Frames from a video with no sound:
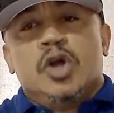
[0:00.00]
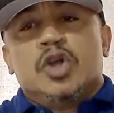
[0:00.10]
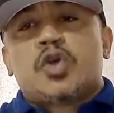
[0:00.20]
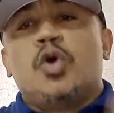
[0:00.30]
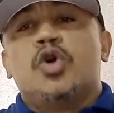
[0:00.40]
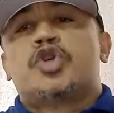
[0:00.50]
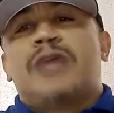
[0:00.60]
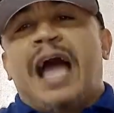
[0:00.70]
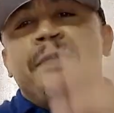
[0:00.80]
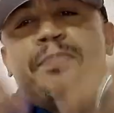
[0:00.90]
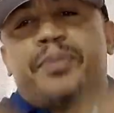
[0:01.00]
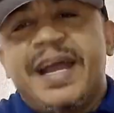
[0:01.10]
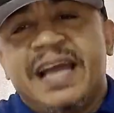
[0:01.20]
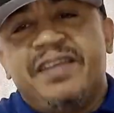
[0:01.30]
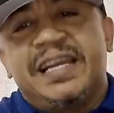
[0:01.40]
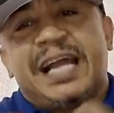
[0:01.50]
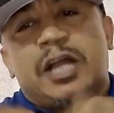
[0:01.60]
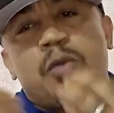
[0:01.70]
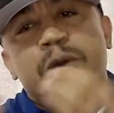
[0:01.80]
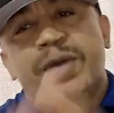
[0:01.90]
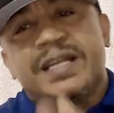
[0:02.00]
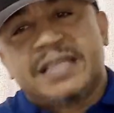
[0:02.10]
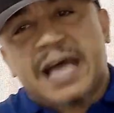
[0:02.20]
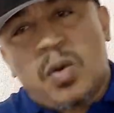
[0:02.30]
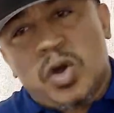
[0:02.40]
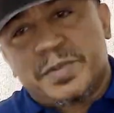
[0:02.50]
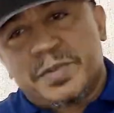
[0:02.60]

So should I be praying every day that Obi win Star Wars?